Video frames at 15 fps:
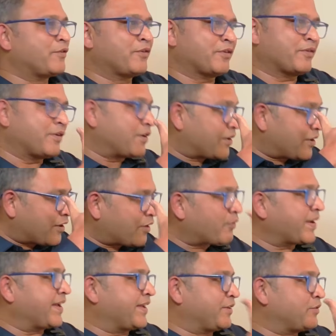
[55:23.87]
or
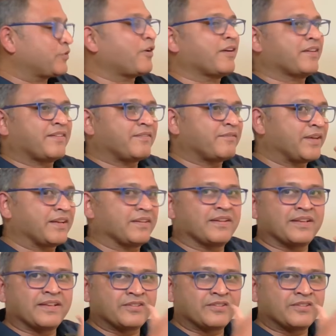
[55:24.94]
okay, you thought, well,